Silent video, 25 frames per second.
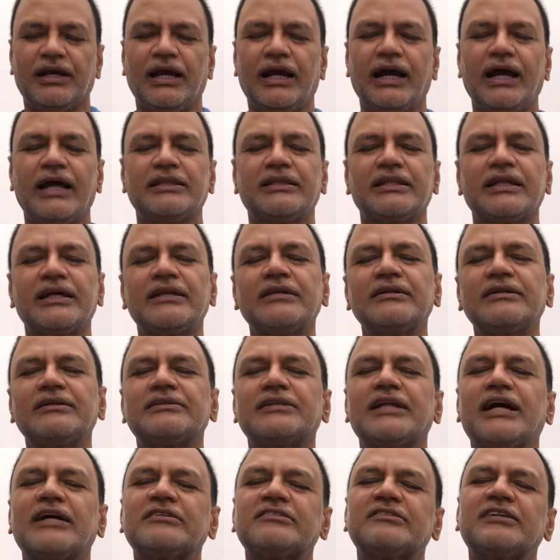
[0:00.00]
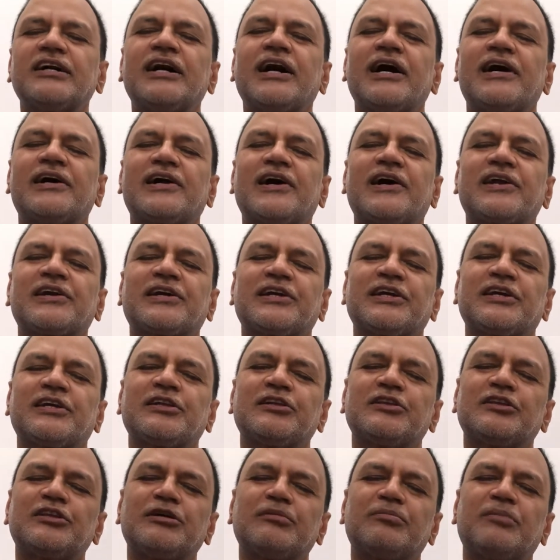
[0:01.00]
And then that's the hierarchy:
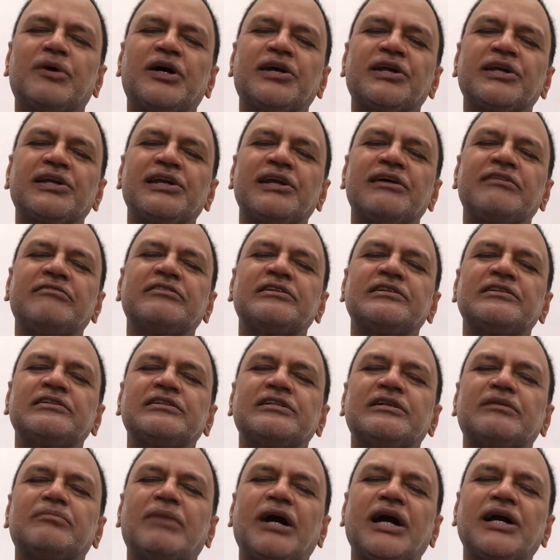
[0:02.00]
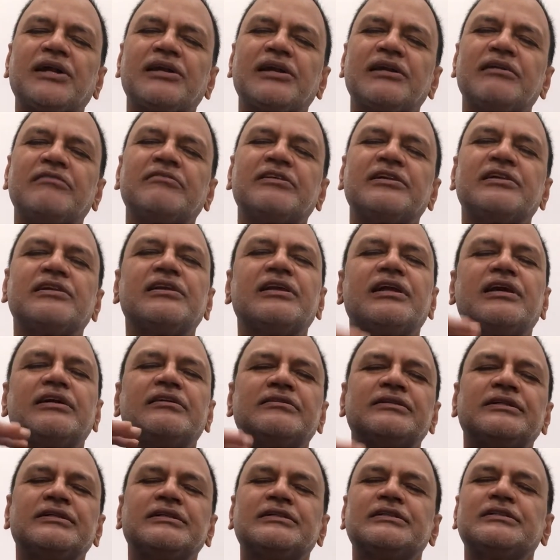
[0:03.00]
the body level, the mind level,
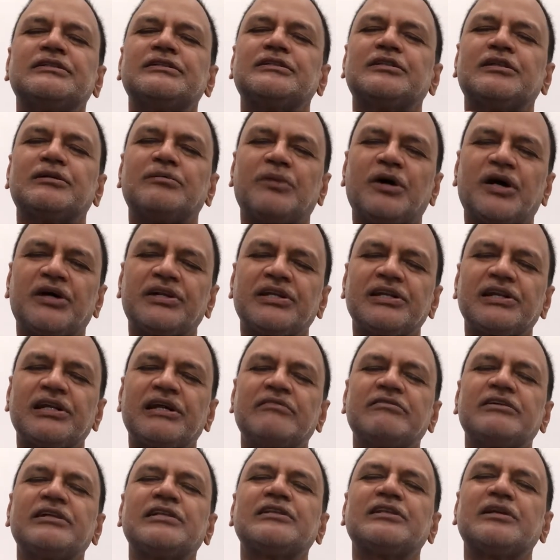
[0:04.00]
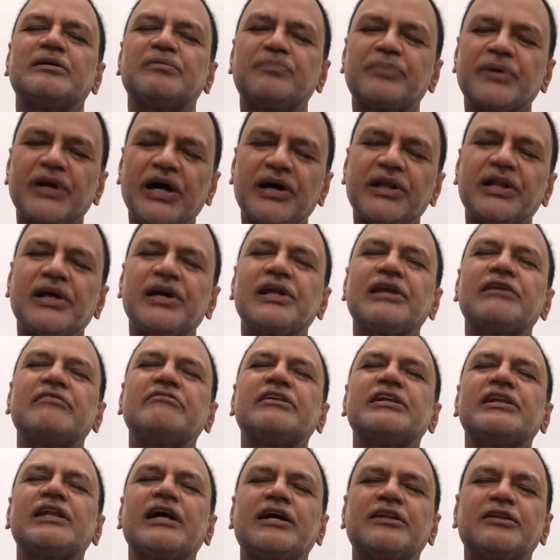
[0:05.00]
the body level, the prana
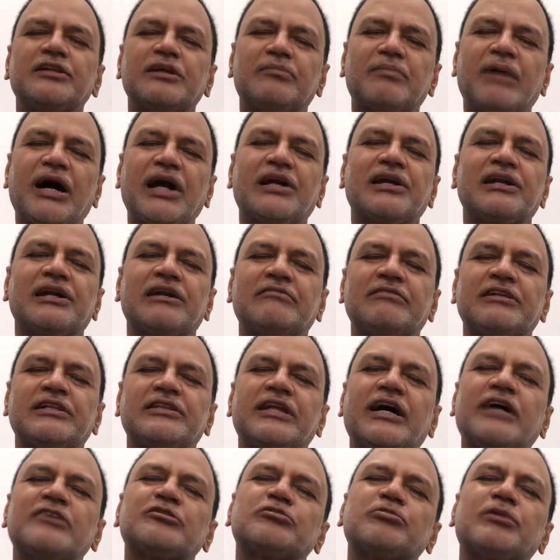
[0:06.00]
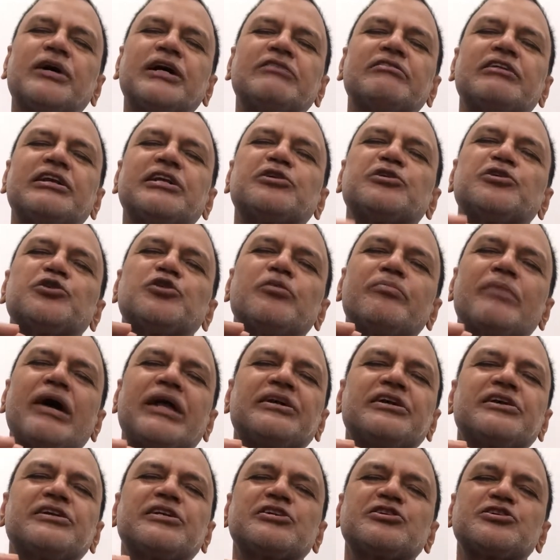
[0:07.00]
level, and the mind level. That's why when you do
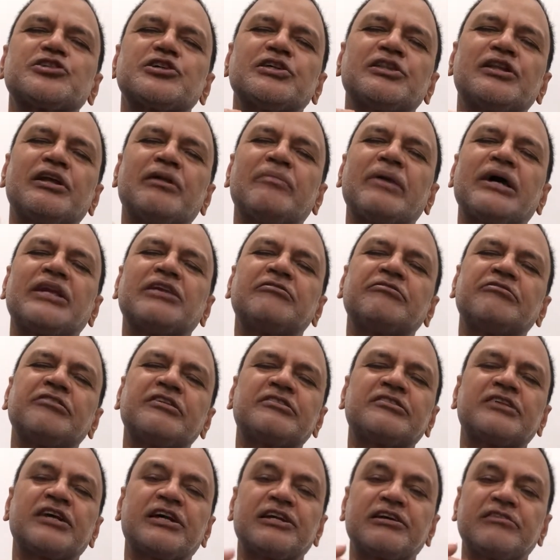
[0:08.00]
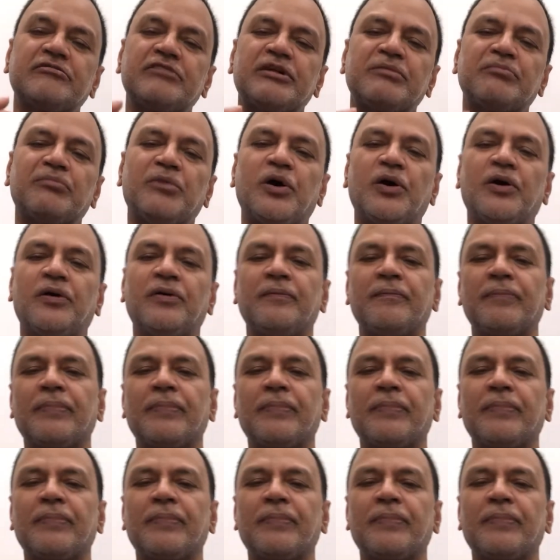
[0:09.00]
meditation, the benefits are even more.